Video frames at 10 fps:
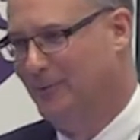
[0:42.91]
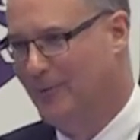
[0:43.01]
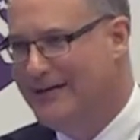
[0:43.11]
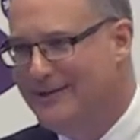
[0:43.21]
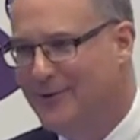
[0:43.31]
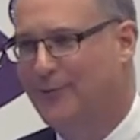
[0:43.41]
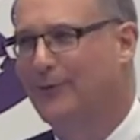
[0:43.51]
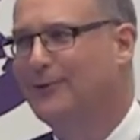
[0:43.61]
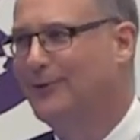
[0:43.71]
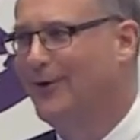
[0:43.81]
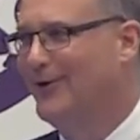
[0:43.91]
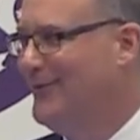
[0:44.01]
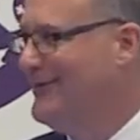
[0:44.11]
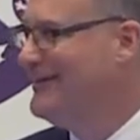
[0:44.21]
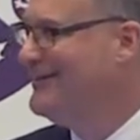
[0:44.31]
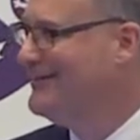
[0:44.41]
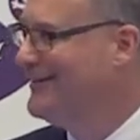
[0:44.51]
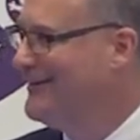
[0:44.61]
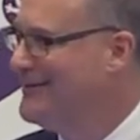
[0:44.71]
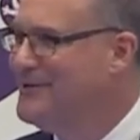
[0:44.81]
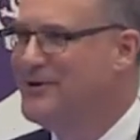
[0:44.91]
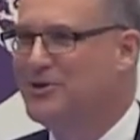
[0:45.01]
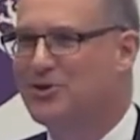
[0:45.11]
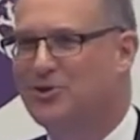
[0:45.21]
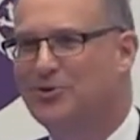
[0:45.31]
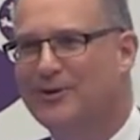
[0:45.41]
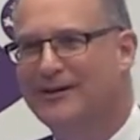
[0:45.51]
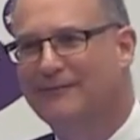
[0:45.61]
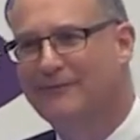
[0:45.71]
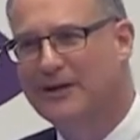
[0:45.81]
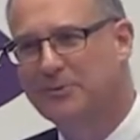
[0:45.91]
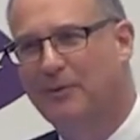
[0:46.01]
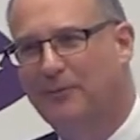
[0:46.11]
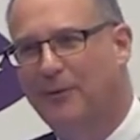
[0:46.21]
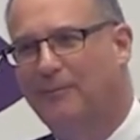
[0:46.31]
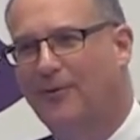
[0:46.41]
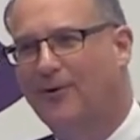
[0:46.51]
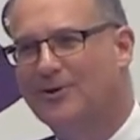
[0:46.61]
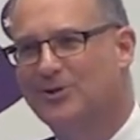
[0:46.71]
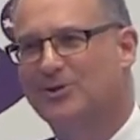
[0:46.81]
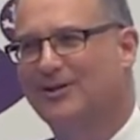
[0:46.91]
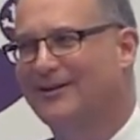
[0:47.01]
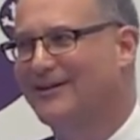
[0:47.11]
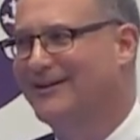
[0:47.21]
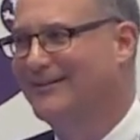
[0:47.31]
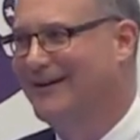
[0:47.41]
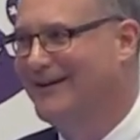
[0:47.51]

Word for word: read through all the uh, student investment reports uh,